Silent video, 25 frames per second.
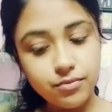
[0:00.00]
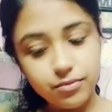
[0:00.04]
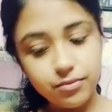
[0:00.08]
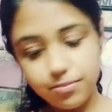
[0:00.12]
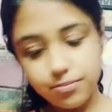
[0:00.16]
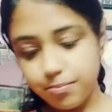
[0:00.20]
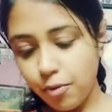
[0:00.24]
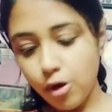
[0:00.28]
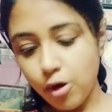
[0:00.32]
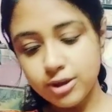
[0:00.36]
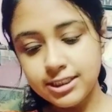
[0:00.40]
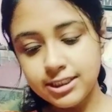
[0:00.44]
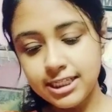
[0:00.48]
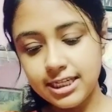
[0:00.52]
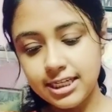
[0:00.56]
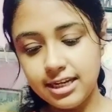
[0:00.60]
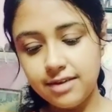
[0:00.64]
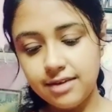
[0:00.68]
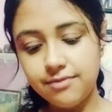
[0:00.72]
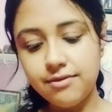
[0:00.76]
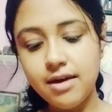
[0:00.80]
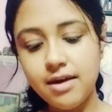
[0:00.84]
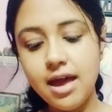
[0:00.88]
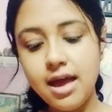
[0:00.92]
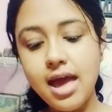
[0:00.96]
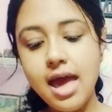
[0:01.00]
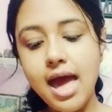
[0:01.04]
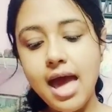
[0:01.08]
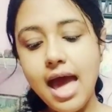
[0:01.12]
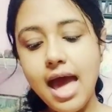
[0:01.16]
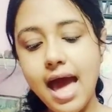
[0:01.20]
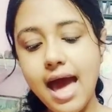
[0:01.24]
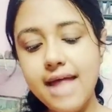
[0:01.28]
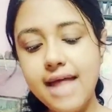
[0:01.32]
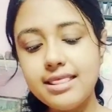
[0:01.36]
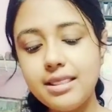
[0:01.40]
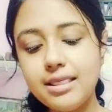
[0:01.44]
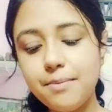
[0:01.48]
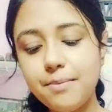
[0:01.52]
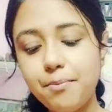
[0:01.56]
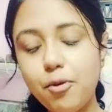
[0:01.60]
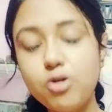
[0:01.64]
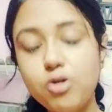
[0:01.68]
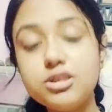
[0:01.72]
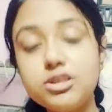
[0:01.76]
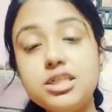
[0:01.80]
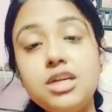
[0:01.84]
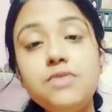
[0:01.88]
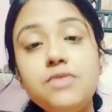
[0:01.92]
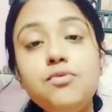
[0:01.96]
positive, and the
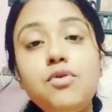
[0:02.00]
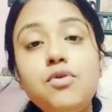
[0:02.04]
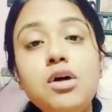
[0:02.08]
positive